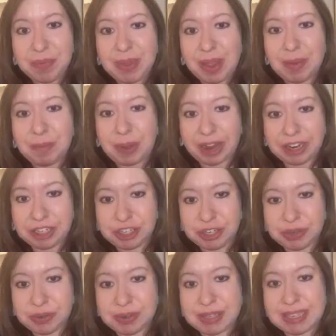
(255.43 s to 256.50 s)
by
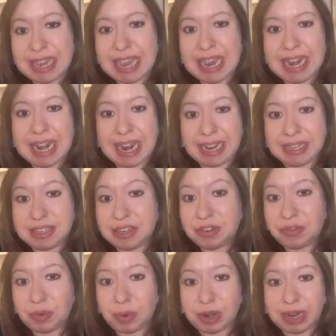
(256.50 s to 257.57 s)
Jews in
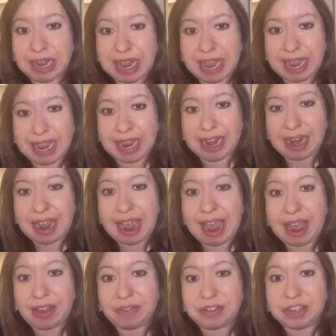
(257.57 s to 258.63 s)
1948
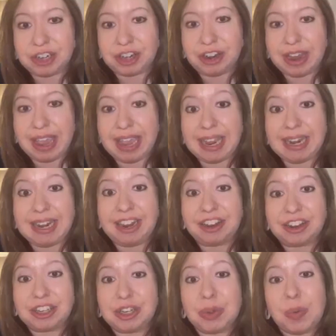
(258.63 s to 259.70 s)
after a
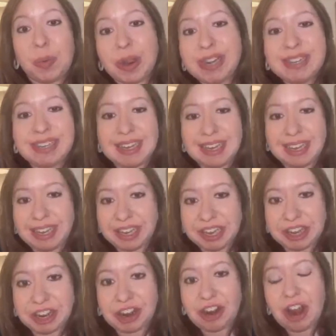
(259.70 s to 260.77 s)
near
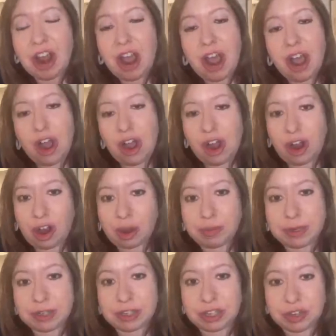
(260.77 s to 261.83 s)
20-year
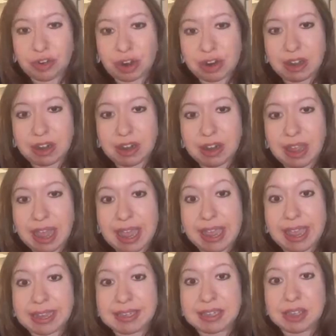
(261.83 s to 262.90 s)
armed struggle
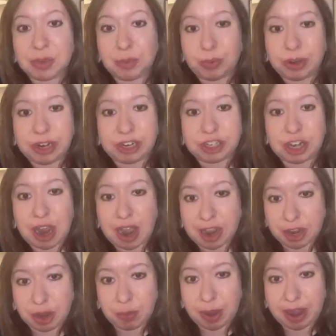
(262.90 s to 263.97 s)
against the British
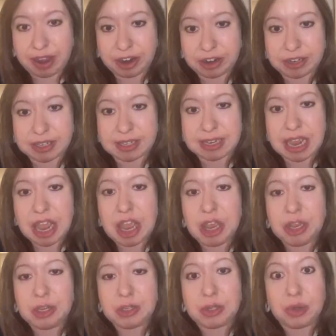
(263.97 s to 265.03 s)
occupiers.
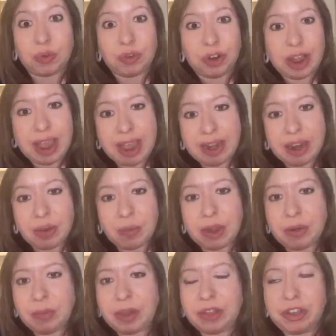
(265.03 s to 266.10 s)
So for
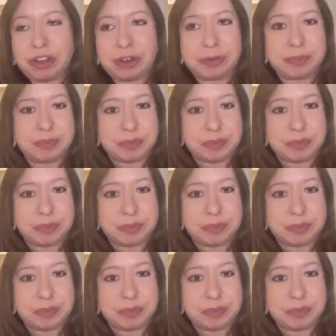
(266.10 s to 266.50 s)
anyone, whether